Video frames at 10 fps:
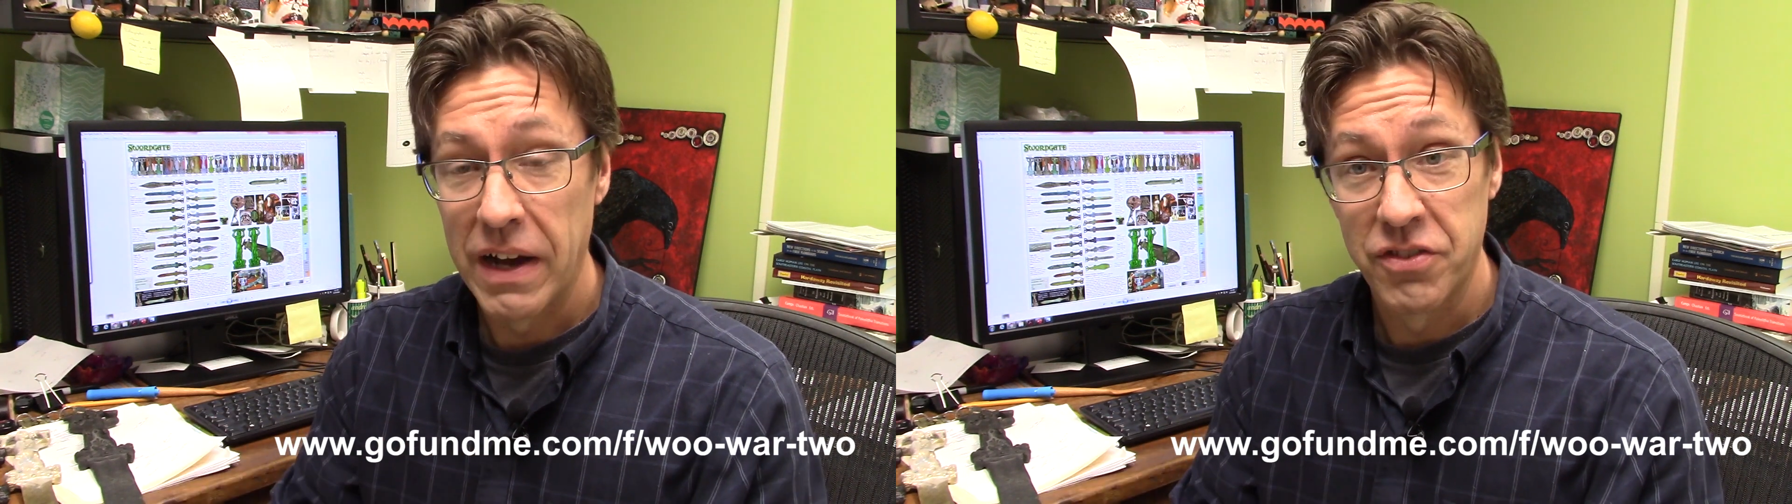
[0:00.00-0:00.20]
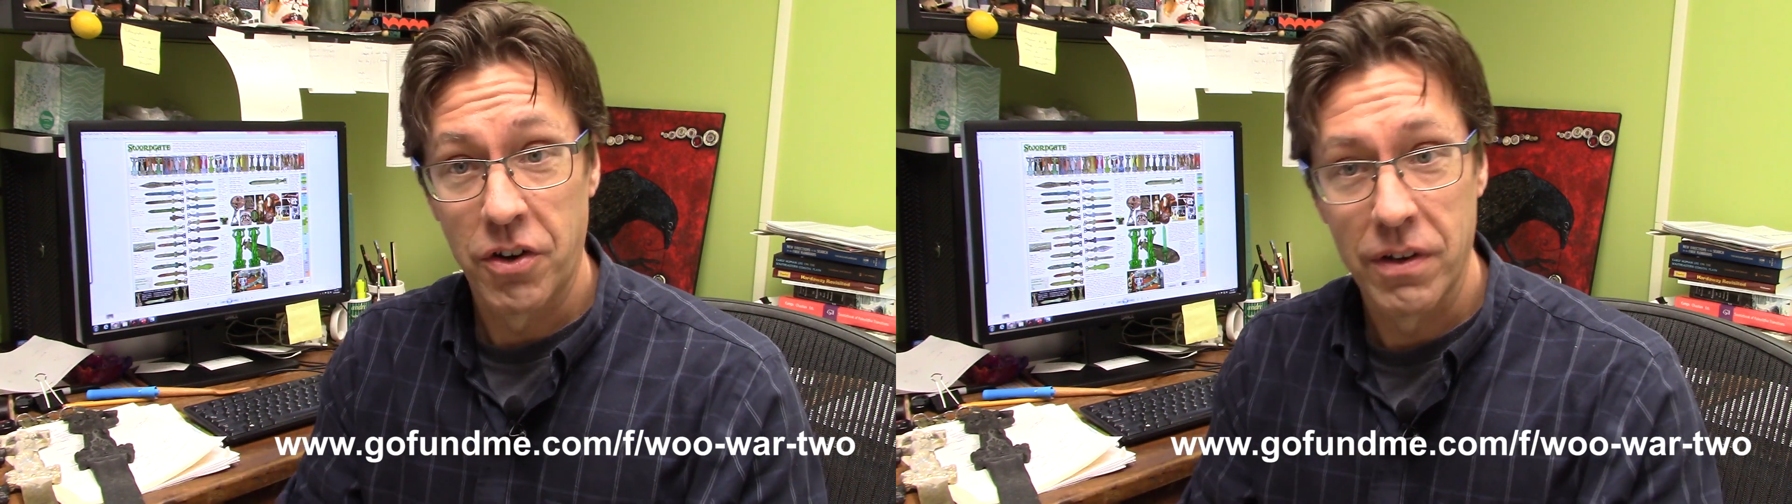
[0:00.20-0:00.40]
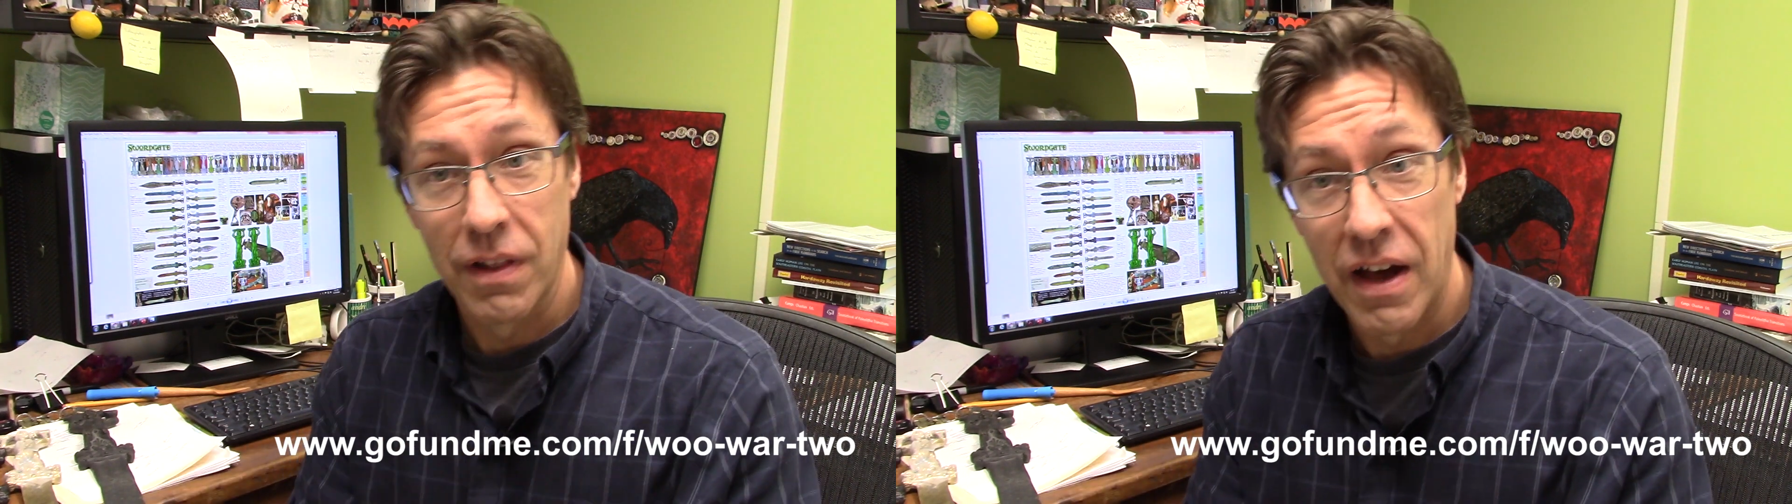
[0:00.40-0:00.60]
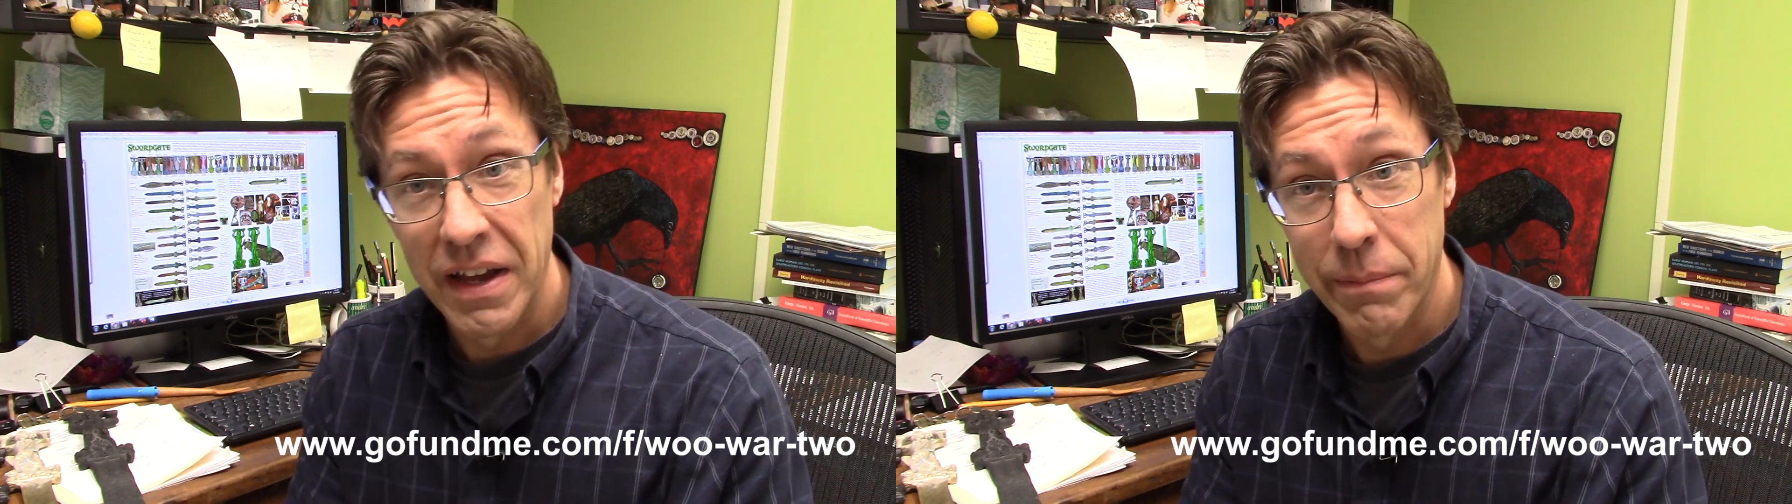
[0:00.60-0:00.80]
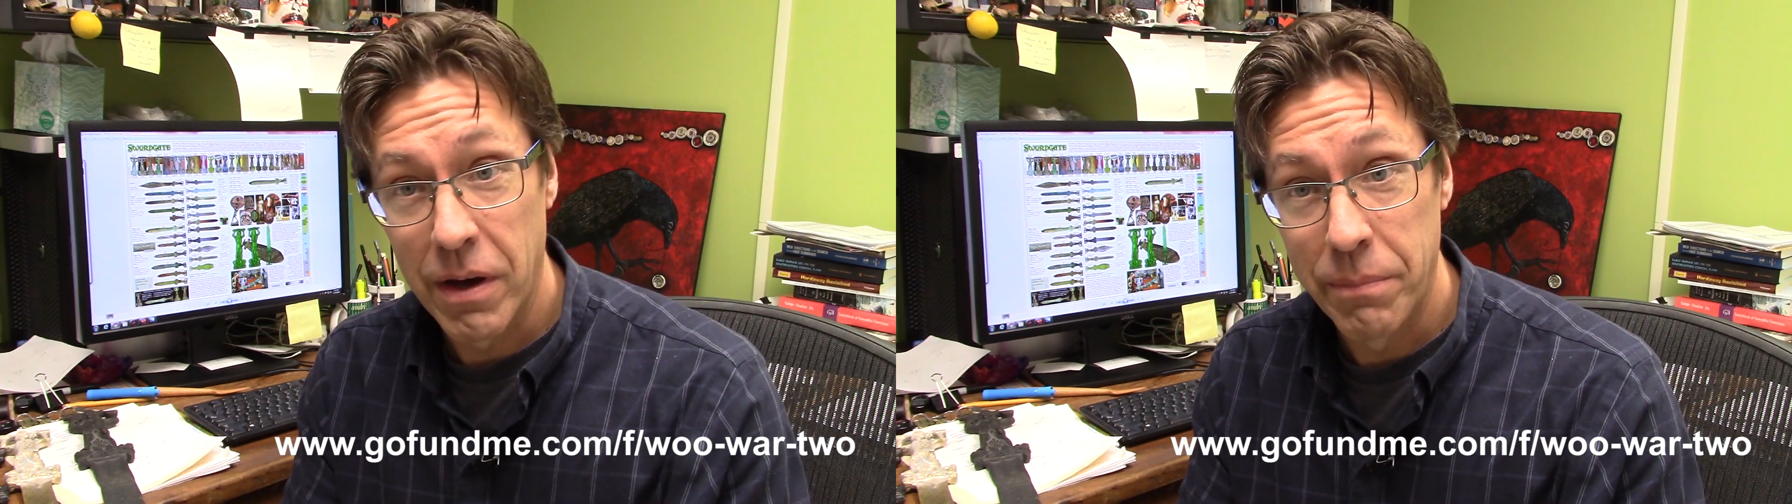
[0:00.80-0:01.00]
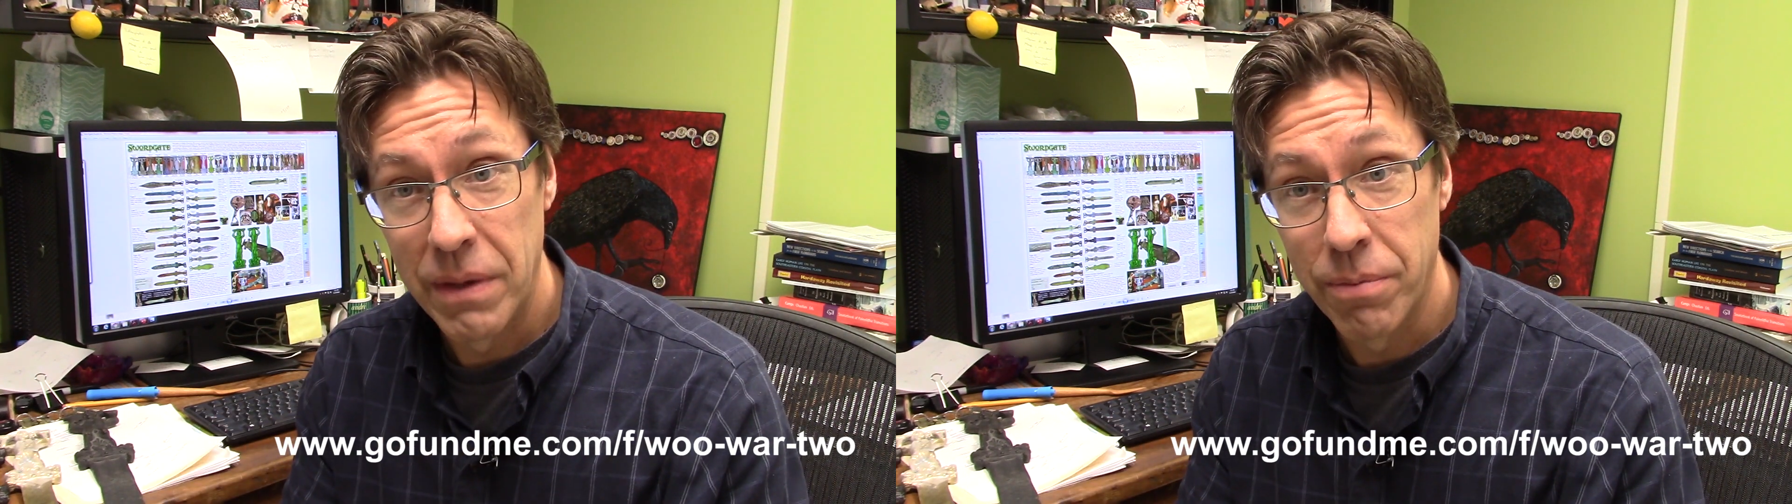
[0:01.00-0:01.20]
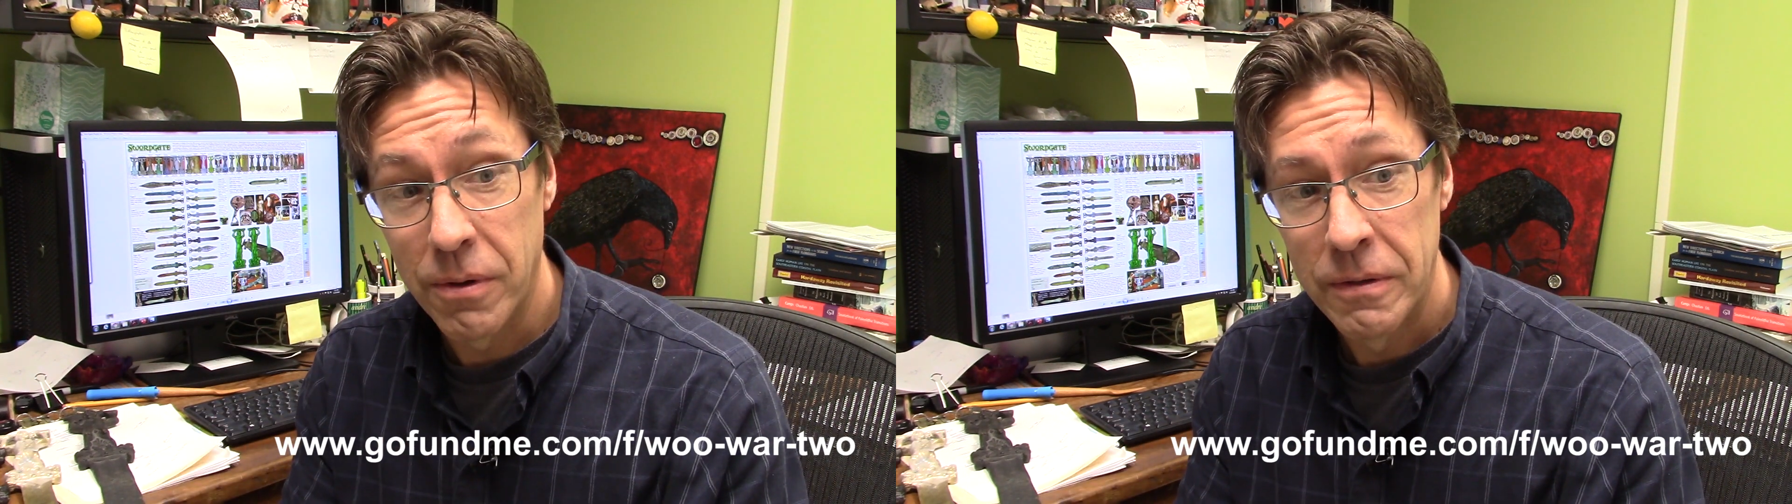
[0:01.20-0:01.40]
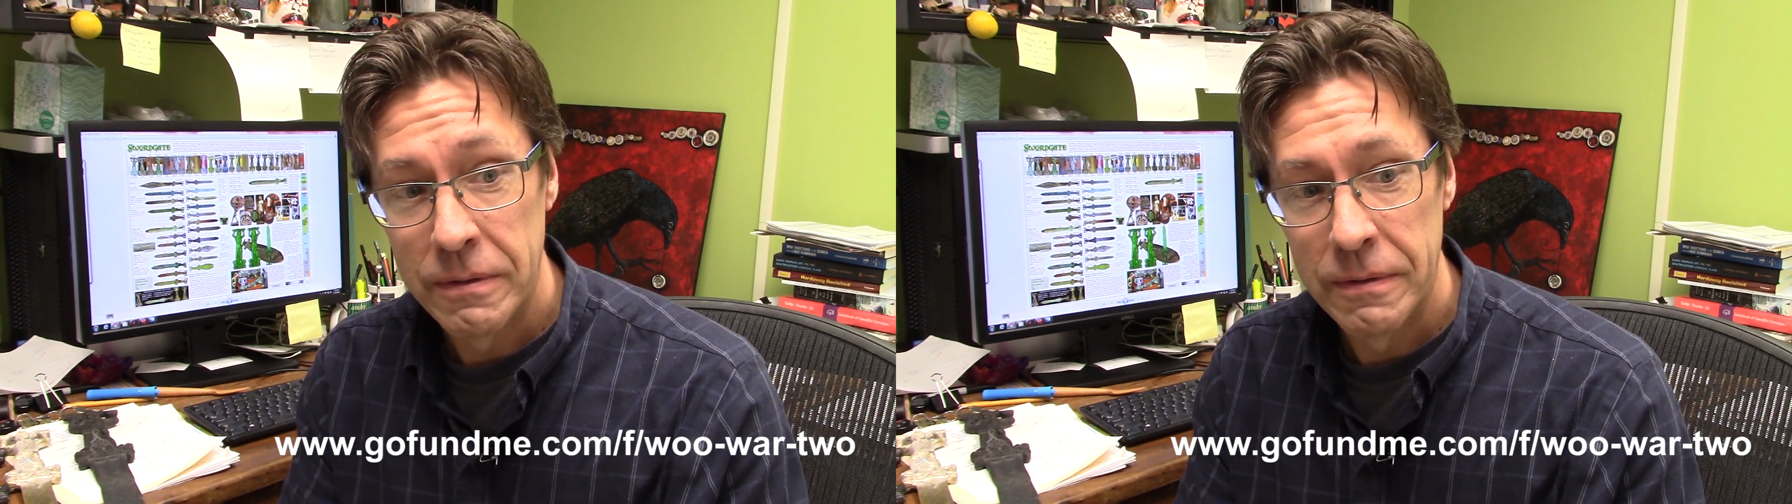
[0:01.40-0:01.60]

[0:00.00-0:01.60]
I started lying about people?